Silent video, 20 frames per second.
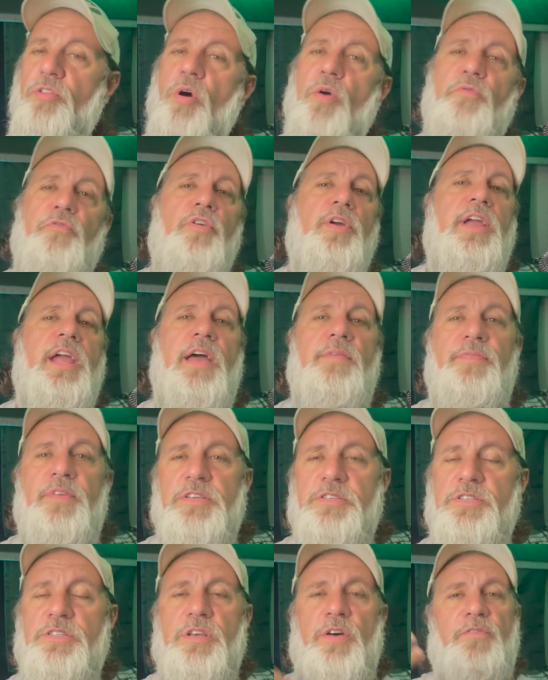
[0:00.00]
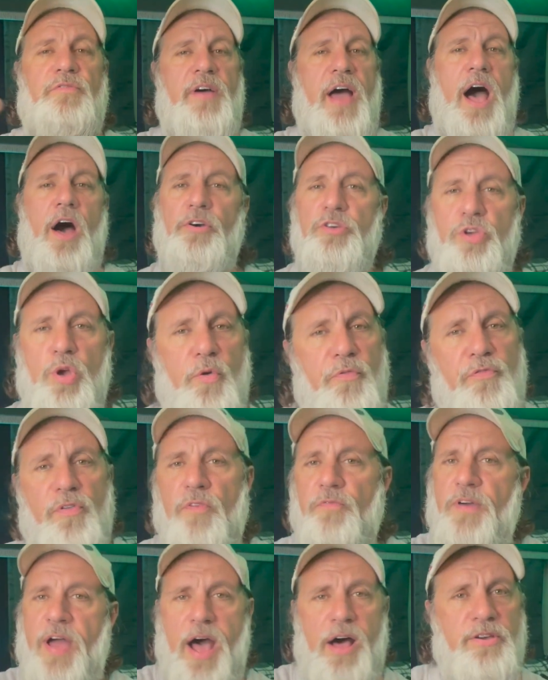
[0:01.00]
don't forget this is a value for
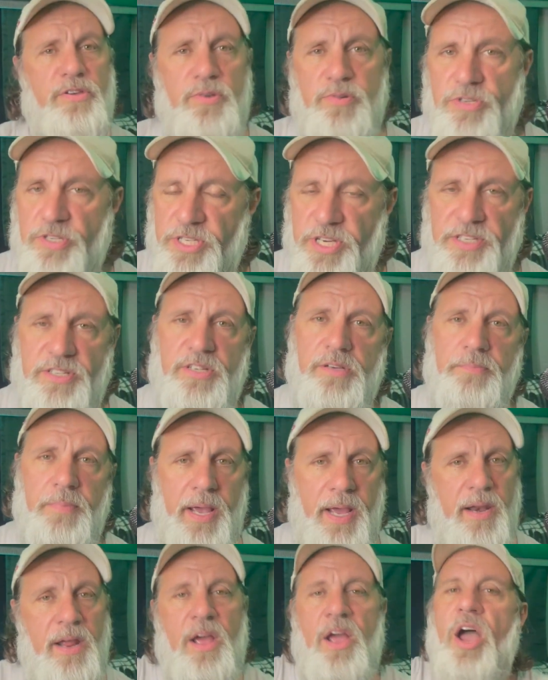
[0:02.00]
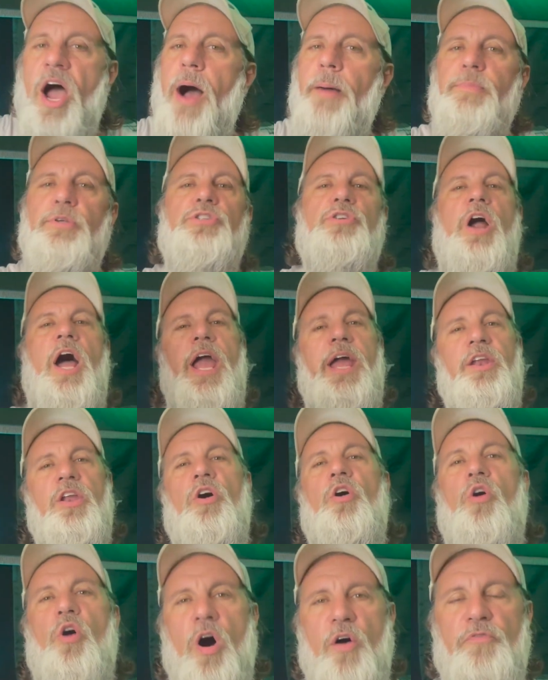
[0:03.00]
value system, man. I'm trying
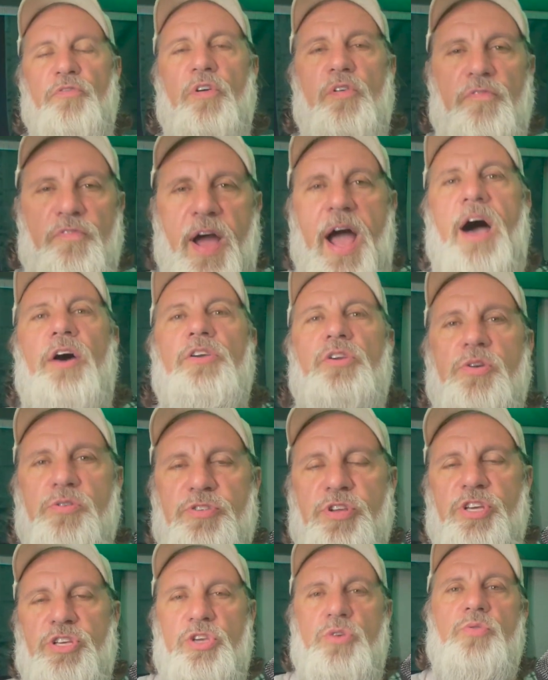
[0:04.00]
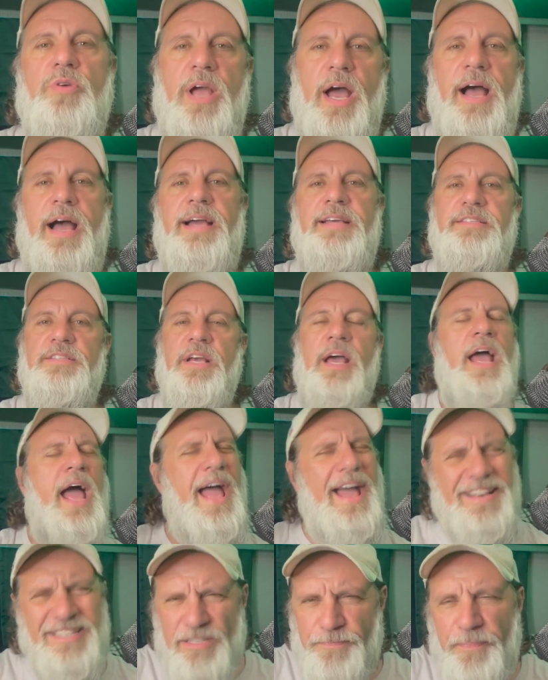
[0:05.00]
to offer value to you guys
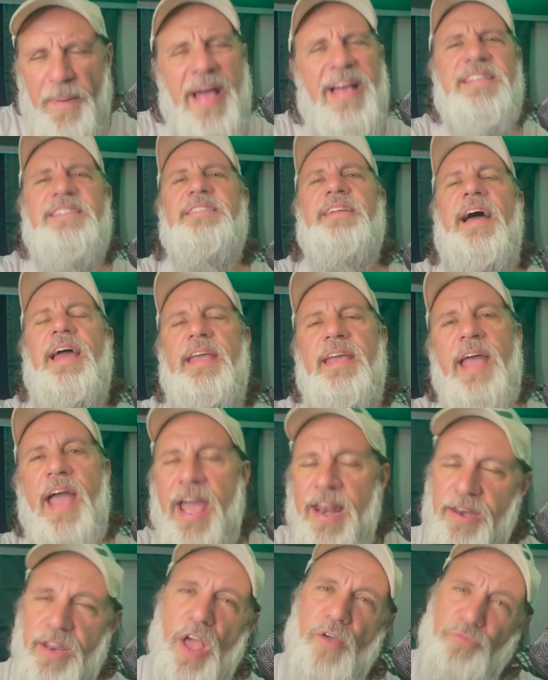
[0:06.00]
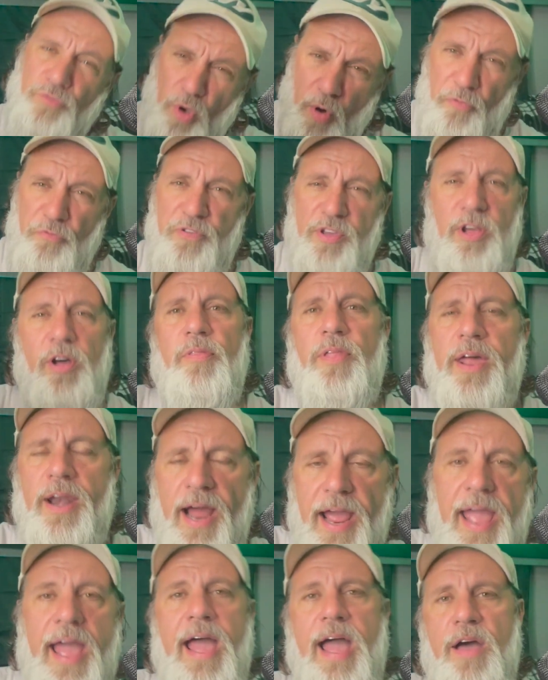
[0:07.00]
as best I can. If you feel that
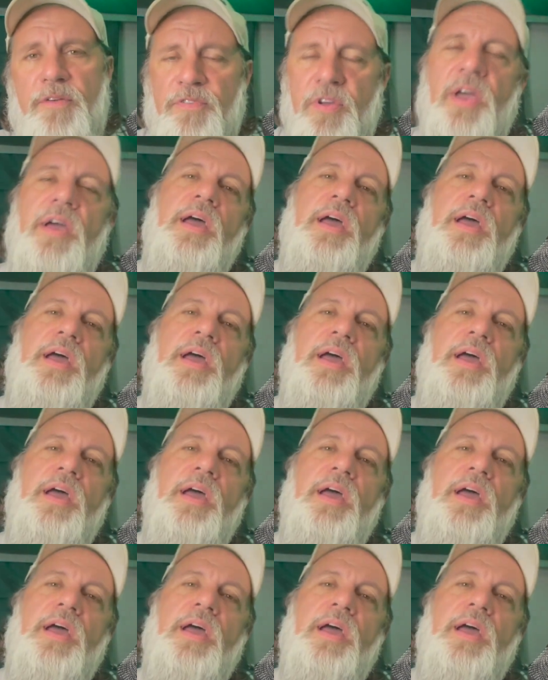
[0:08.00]
I have,